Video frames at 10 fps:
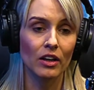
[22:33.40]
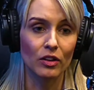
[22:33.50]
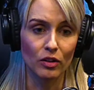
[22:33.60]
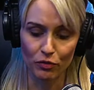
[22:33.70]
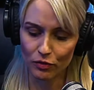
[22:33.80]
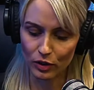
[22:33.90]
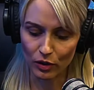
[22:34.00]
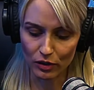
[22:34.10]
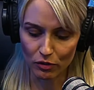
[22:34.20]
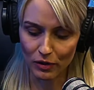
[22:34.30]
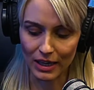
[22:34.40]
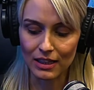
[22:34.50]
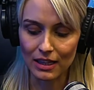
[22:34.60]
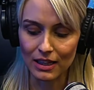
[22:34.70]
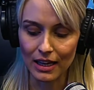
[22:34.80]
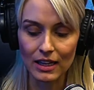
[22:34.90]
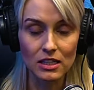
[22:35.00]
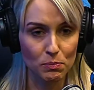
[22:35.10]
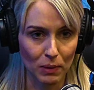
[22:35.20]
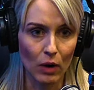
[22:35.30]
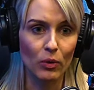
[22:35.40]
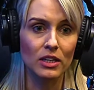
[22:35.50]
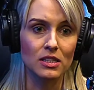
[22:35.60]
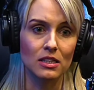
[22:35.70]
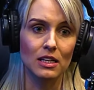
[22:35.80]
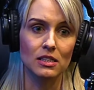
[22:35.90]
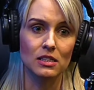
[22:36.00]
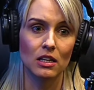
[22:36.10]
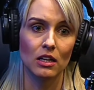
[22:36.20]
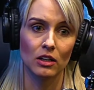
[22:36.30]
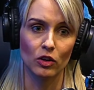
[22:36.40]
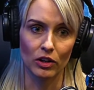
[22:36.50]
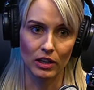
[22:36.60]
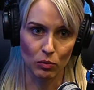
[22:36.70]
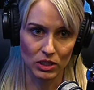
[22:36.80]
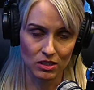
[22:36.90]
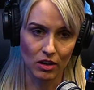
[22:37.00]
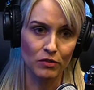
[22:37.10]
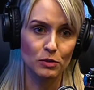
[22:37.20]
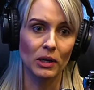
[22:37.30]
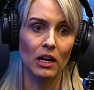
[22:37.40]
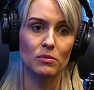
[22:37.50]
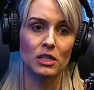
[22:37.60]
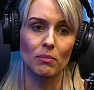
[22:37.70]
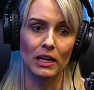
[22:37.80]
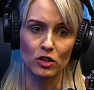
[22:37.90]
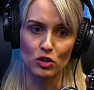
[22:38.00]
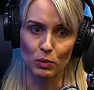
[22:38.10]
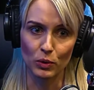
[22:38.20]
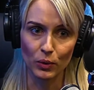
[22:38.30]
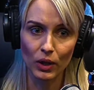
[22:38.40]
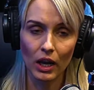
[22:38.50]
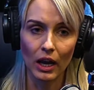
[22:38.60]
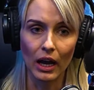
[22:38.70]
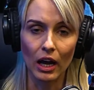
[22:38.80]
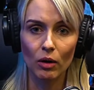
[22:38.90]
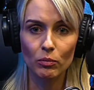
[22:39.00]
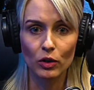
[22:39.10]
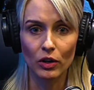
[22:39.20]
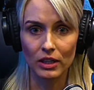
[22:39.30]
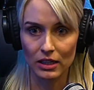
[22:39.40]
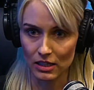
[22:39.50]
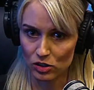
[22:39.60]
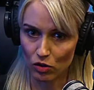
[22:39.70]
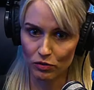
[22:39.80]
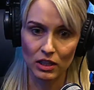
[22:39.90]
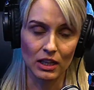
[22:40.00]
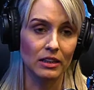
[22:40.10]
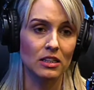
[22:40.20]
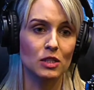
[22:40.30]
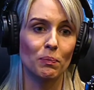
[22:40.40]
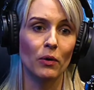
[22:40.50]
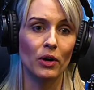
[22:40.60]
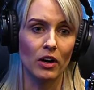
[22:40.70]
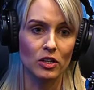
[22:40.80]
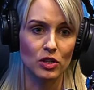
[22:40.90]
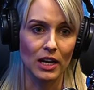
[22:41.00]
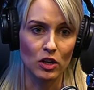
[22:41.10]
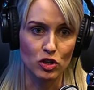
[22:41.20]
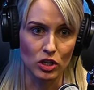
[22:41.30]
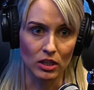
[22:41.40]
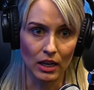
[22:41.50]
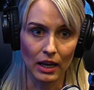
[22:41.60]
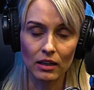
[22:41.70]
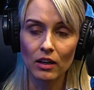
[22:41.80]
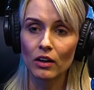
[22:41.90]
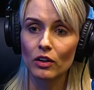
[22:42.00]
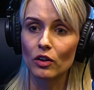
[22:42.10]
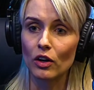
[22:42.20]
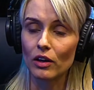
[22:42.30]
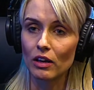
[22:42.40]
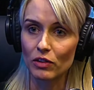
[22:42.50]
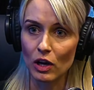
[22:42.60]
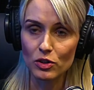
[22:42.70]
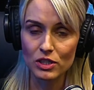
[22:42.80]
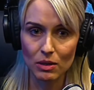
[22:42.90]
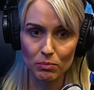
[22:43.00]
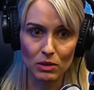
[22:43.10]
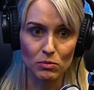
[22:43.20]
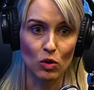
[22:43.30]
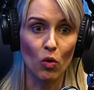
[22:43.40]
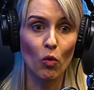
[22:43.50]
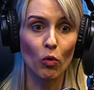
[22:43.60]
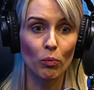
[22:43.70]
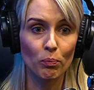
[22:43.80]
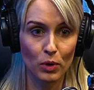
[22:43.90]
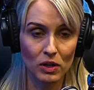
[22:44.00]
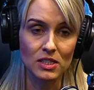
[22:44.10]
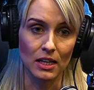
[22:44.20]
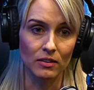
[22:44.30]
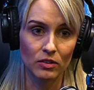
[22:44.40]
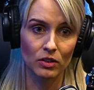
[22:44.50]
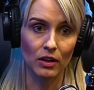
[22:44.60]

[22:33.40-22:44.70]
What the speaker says: the fact that there is powerlessness, that one's life becomes unmanageable, that there's often that despair and isolation. And, if those symptoms are all present,